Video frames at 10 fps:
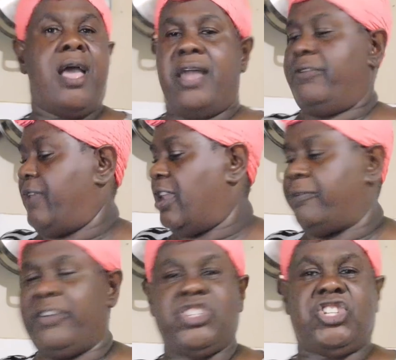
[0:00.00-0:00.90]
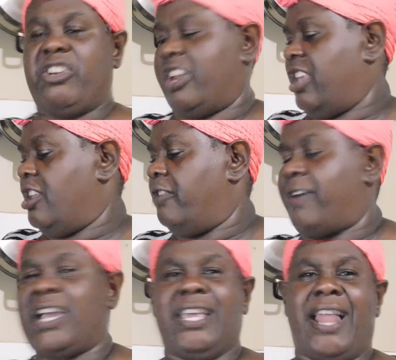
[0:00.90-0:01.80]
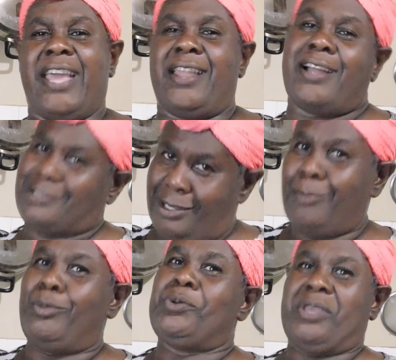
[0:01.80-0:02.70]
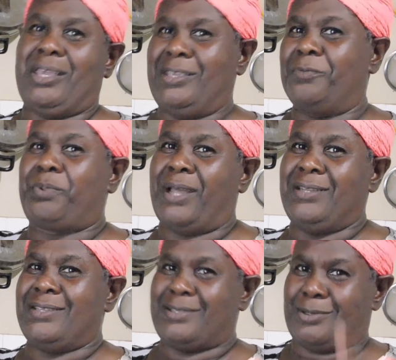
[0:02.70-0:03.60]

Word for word: And if you're not vegetarian and you love ackee like that, I know you're in for this